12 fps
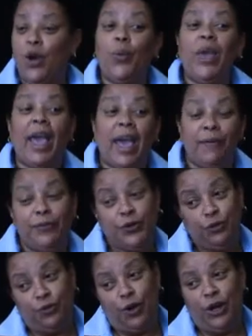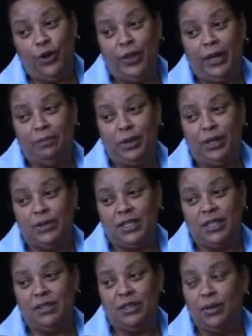We have to follow that
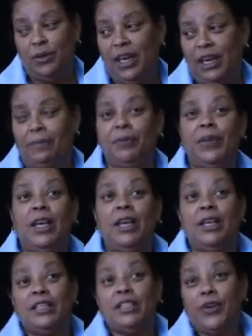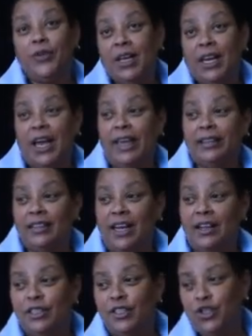process, okay? So the client
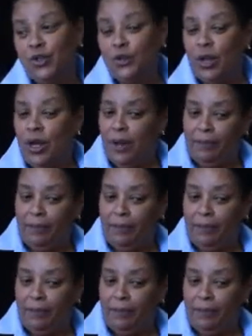tells you